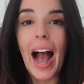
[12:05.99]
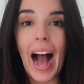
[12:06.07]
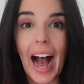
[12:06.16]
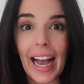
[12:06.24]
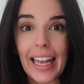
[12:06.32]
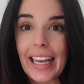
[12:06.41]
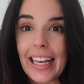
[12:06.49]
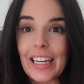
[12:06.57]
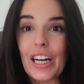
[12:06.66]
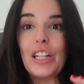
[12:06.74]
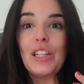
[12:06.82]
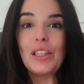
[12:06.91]
I eat
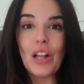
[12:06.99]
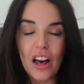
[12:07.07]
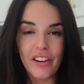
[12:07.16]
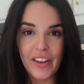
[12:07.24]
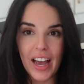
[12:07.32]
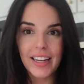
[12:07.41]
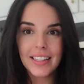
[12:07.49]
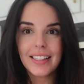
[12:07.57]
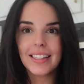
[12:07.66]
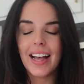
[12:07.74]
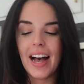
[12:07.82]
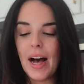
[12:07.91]
a lot of eggs,